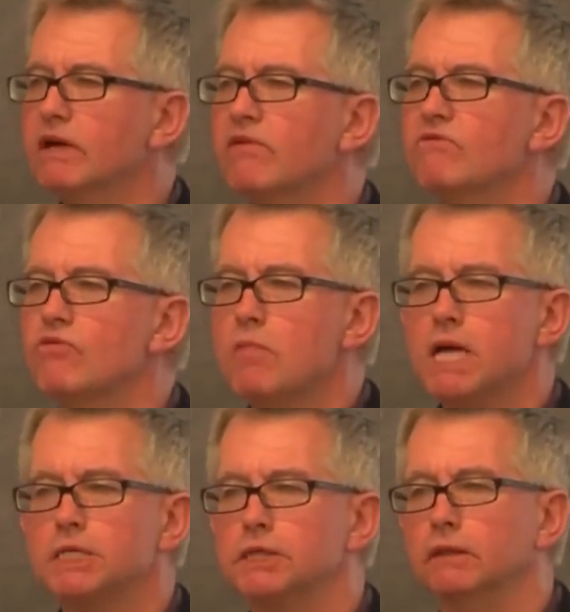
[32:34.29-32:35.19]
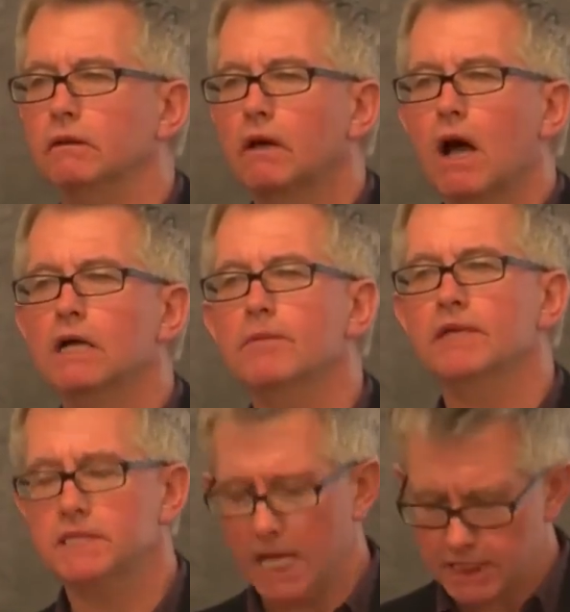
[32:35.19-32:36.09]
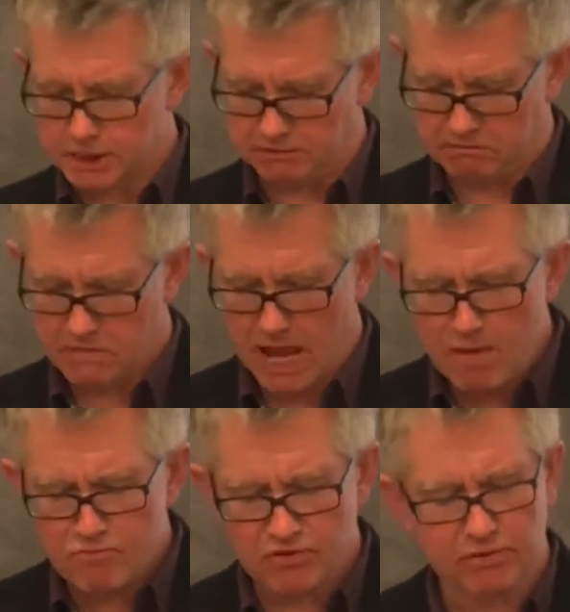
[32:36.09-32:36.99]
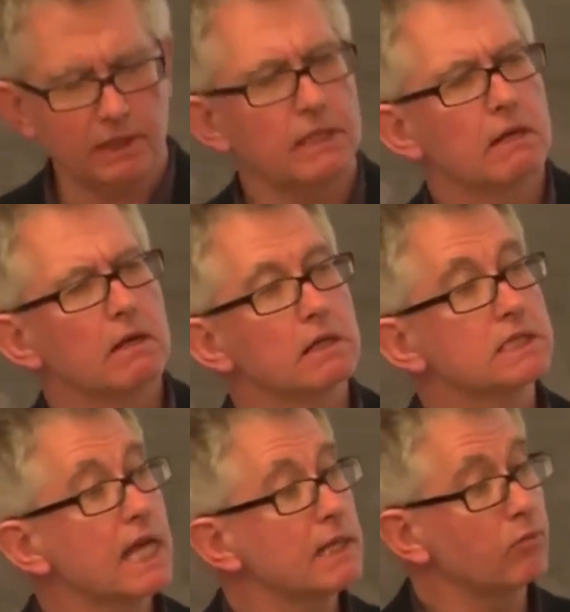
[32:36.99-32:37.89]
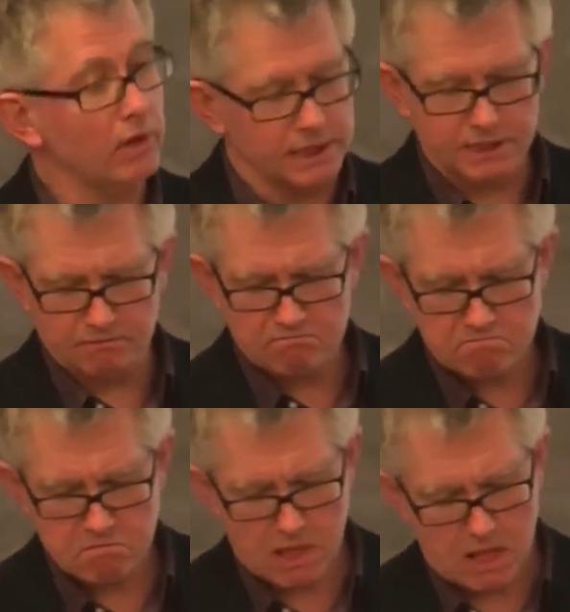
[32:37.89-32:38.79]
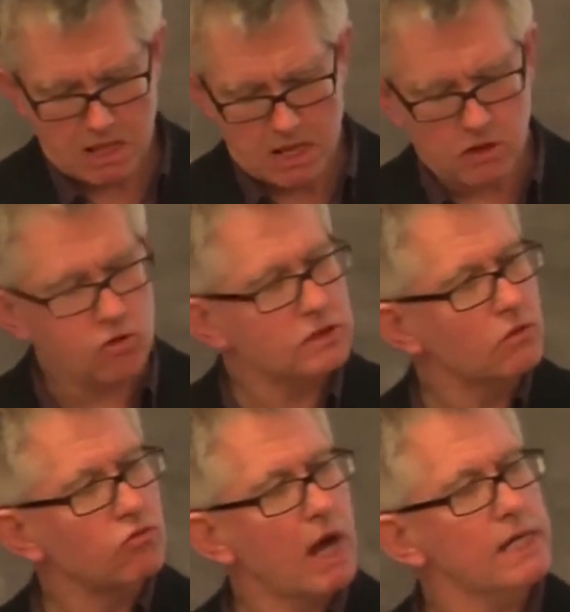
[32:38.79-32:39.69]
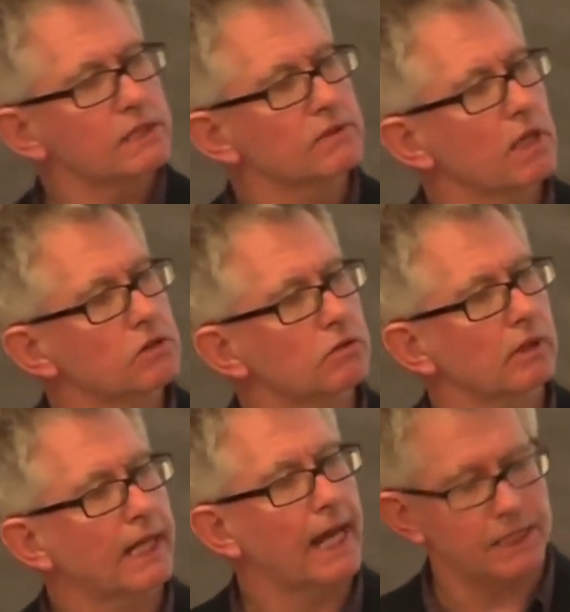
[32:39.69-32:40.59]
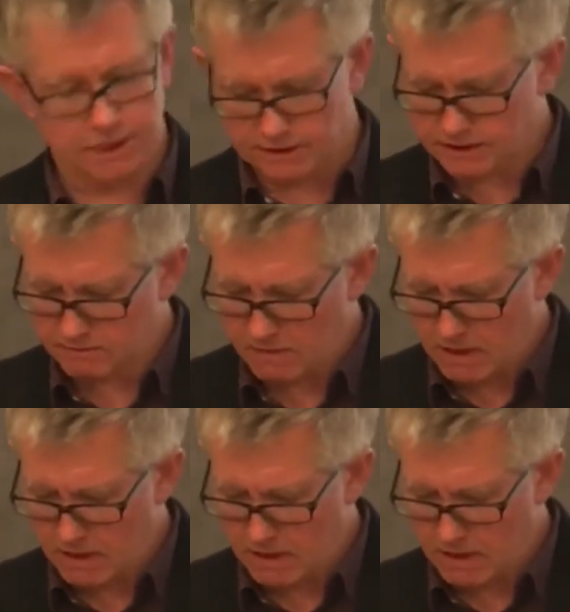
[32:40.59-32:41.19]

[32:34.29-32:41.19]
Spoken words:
of information, argumentation, empathy, celebration, across a range of social locations.